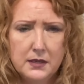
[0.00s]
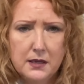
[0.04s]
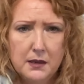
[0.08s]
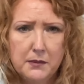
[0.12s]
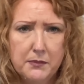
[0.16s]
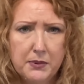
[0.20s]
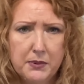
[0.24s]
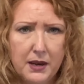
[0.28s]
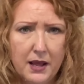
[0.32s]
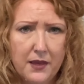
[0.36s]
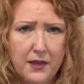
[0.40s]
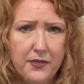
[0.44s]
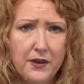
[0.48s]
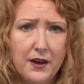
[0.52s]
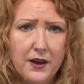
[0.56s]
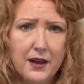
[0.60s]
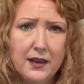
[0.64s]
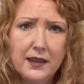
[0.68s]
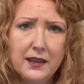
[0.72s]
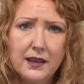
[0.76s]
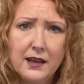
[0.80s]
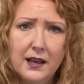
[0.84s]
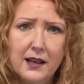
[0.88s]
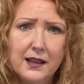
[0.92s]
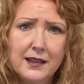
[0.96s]
but I thought,
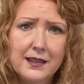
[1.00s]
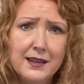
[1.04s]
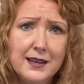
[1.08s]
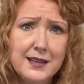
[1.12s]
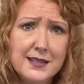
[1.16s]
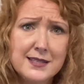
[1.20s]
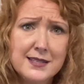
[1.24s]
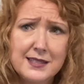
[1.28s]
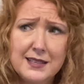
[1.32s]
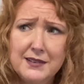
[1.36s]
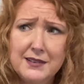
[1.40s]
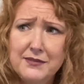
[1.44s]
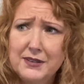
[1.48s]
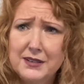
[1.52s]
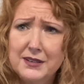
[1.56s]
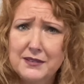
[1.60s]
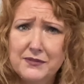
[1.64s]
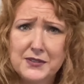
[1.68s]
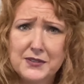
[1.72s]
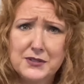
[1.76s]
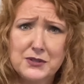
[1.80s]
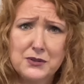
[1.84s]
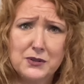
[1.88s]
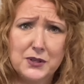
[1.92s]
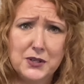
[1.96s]
at least even if
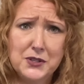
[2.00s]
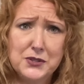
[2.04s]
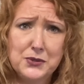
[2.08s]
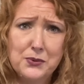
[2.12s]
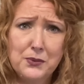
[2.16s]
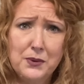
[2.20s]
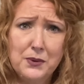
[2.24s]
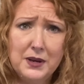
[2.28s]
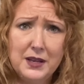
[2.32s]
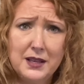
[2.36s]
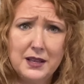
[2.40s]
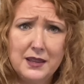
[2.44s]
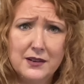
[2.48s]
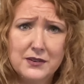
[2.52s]
it's only 20,